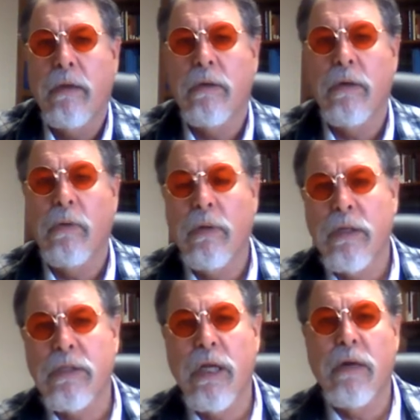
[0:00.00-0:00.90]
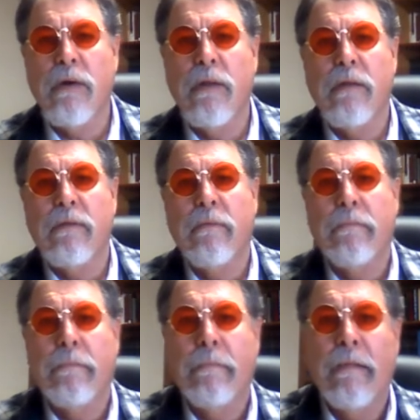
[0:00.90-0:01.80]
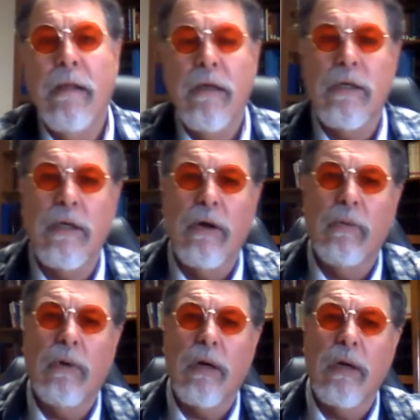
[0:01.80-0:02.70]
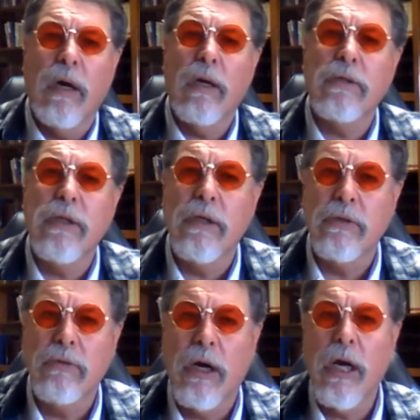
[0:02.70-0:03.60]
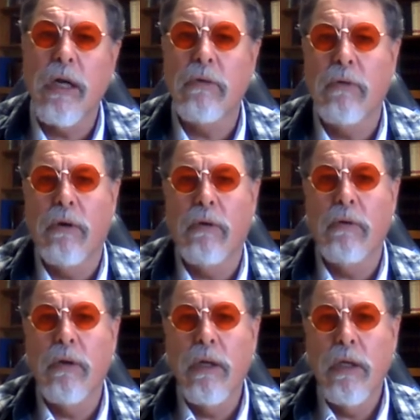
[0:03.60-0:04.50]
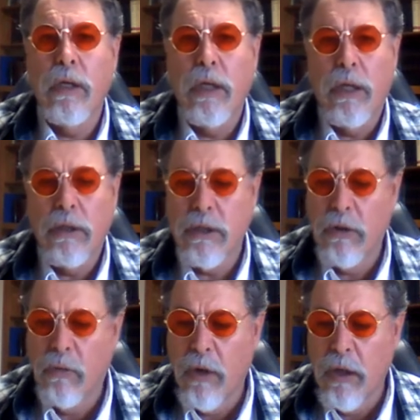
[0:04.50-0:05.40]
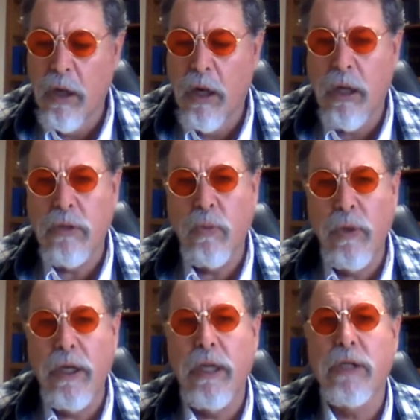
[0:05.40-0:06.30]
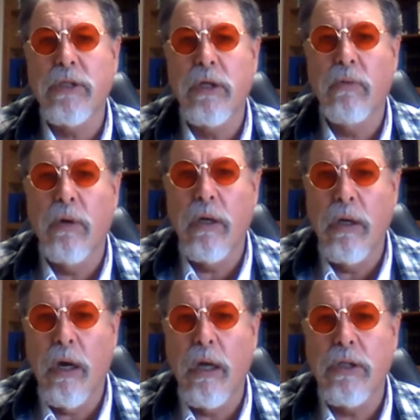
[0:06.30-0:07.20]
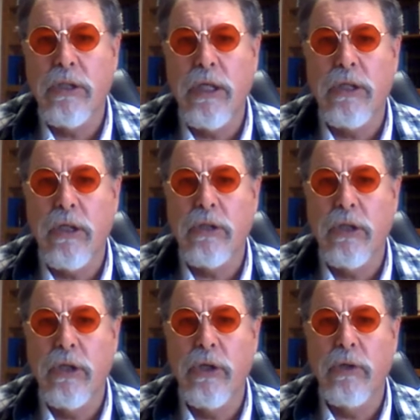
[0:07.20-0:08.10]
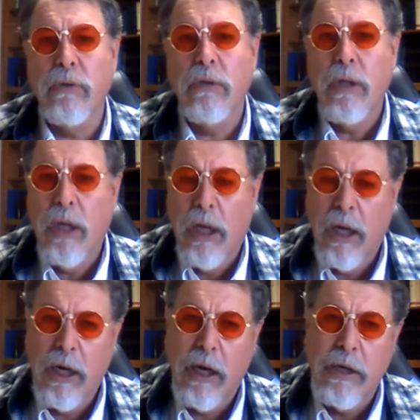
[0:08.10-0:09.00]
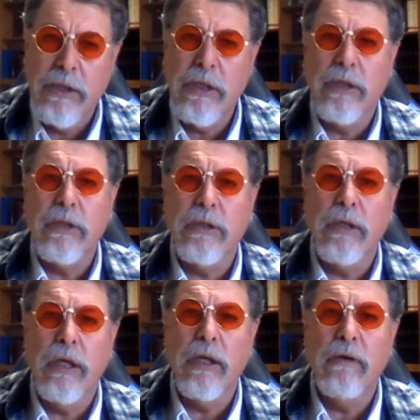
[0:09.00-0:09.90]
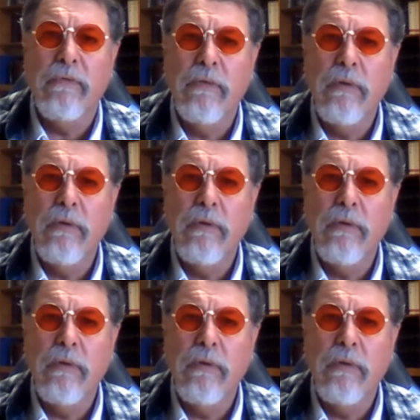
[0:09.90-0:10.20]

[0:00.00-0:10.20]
to know what the standard is, to know what God has said is right and wrong, to know what God's will is, to know what God seeks us to do and how He seeks us to live.